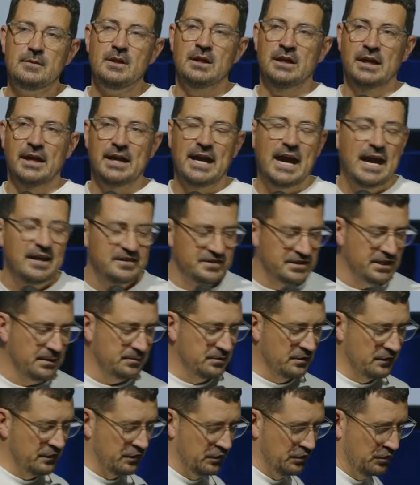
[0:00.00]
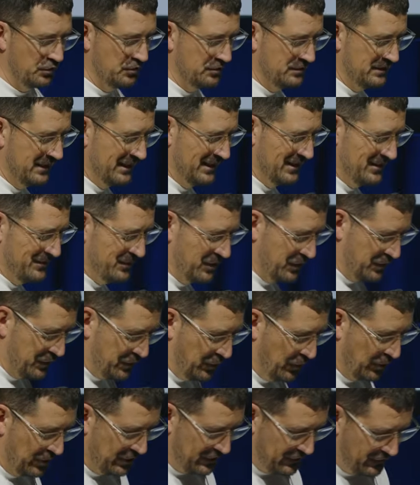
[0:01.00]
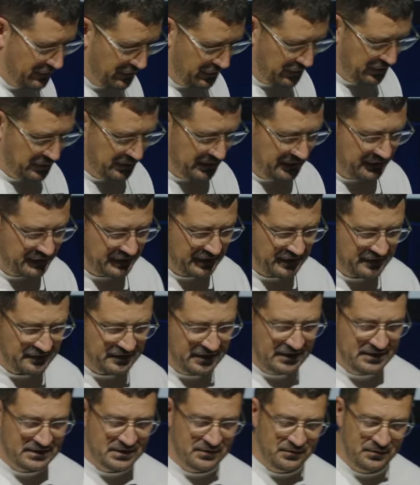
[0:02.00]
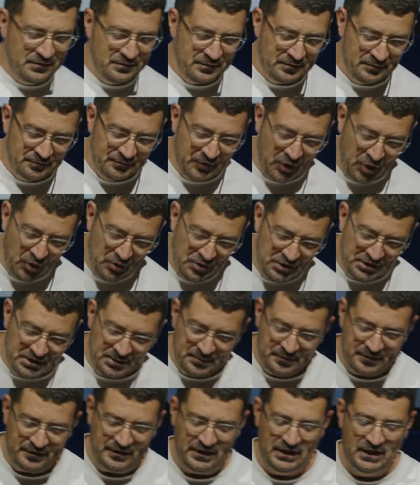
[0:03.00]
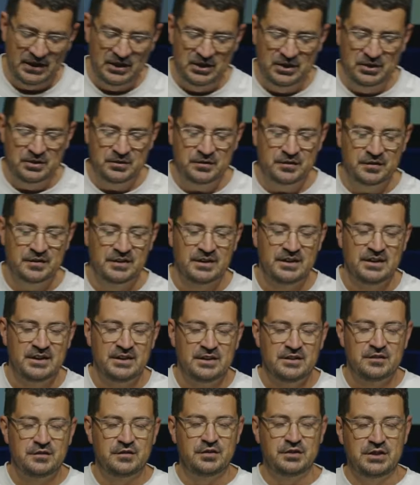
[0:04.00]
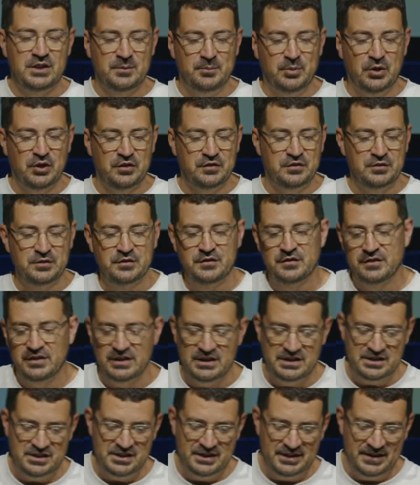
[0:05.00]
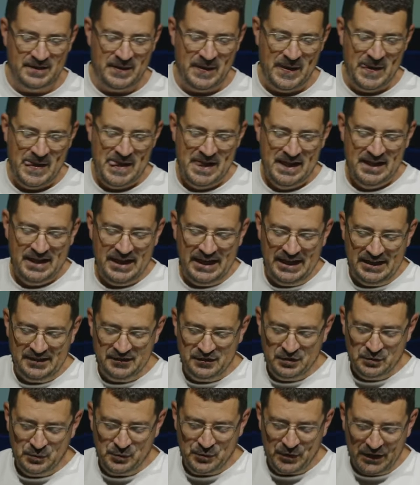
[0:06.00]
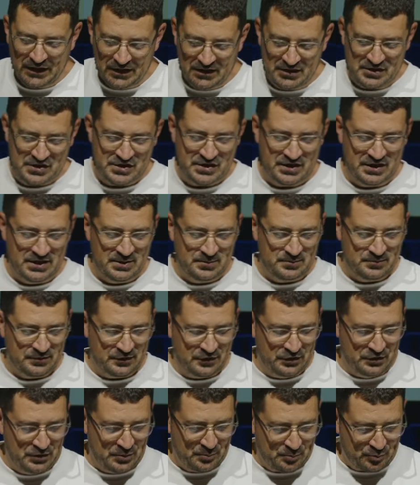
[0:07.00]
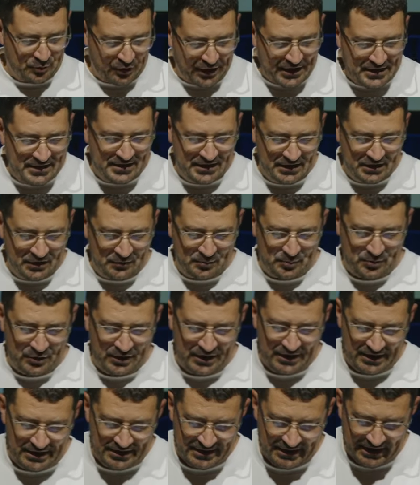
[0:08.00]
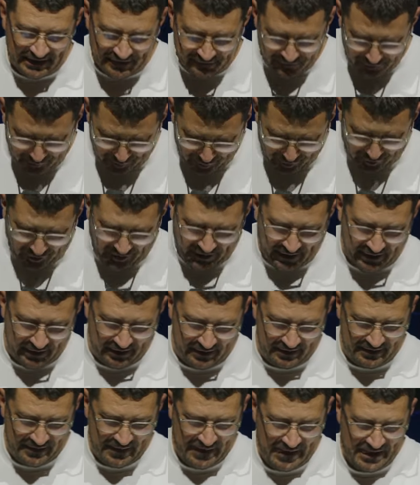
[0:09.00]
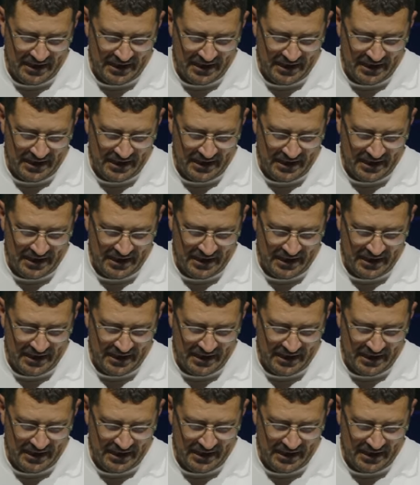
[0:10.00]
Okay, Acts chapter 2, verse 42. It says, they devoted themselves to the apostles' teaching and to fellowship, to the breaking of bread and to prayer.